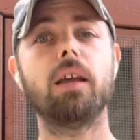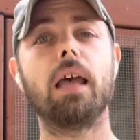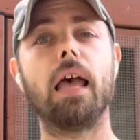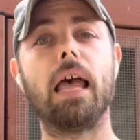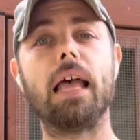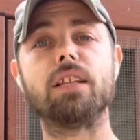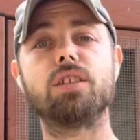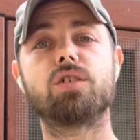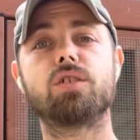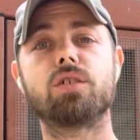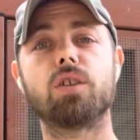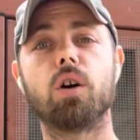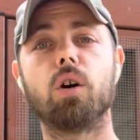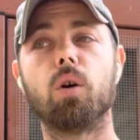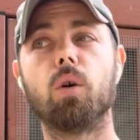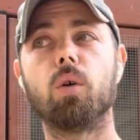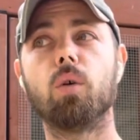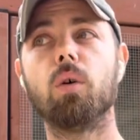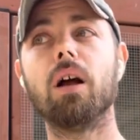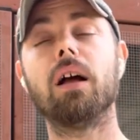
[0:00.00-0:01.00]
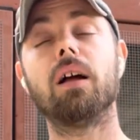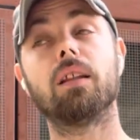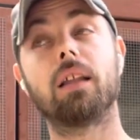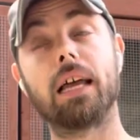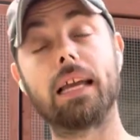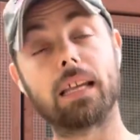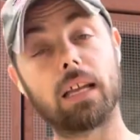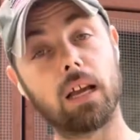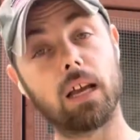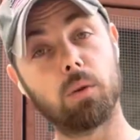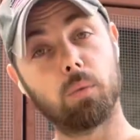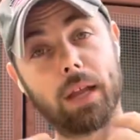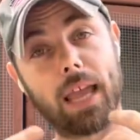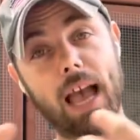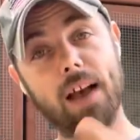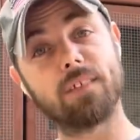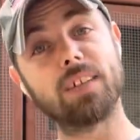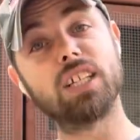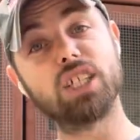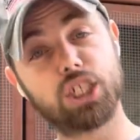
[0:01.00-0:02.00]
And so, like, we
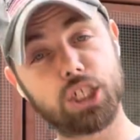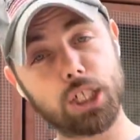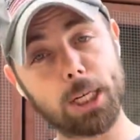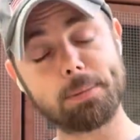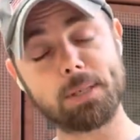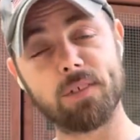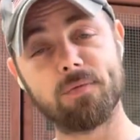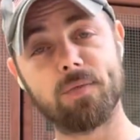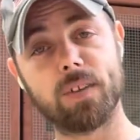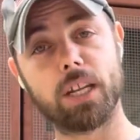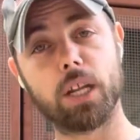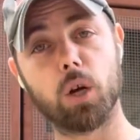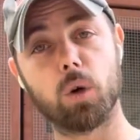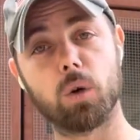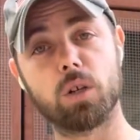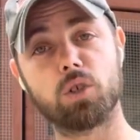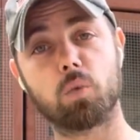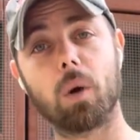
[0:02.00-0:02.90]
have an Egyptian video as